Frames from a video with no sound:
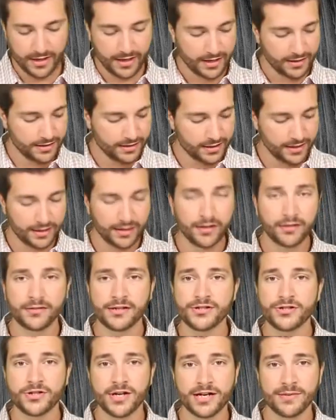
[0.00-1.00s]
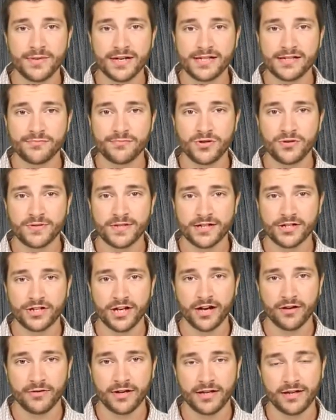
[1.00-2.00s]
and let's try to make some music,
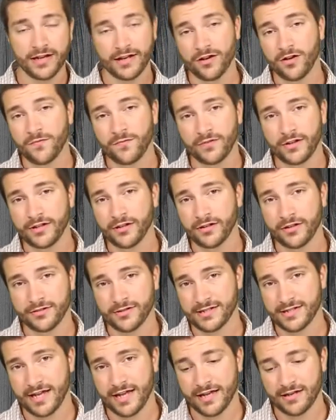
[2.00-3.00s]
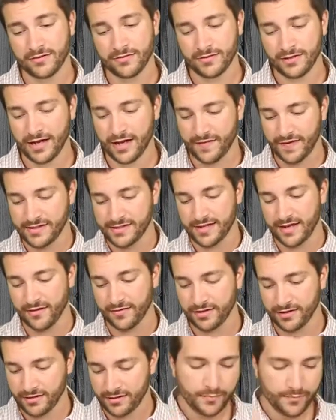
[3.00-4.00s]
shall we? And hopefully you'll understand how they
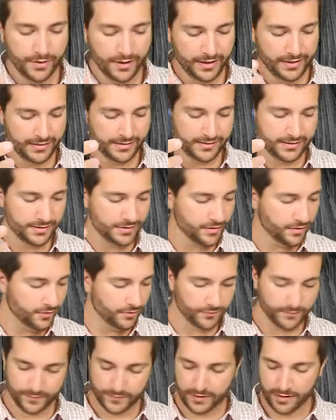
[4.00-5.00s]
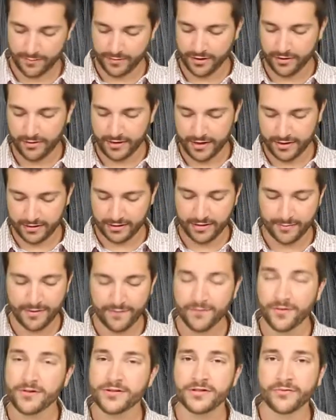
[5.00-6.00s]
sound. But so I'm going to go ahead, let
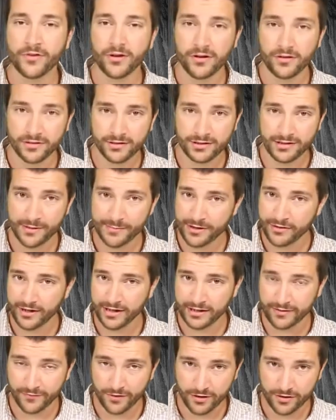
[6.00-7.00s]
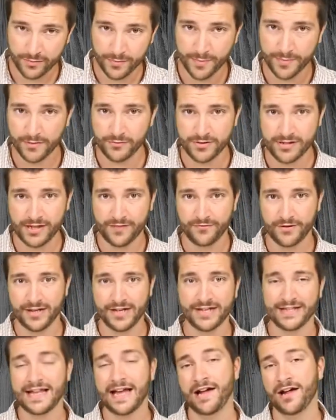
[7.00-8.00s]
me crank the volume up and we'll see if we
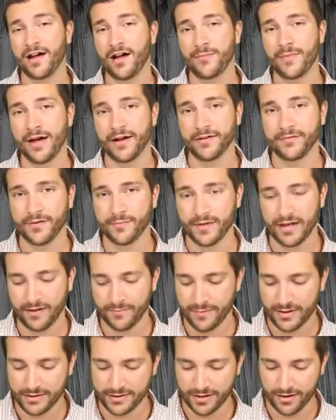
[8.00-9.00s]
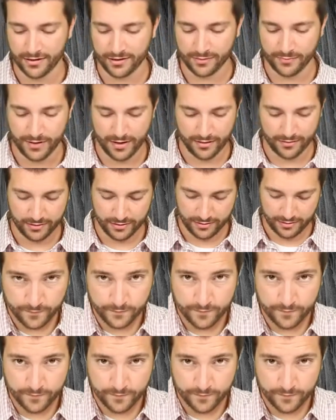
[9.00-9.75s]
can get that hum out of them that I'm talking about.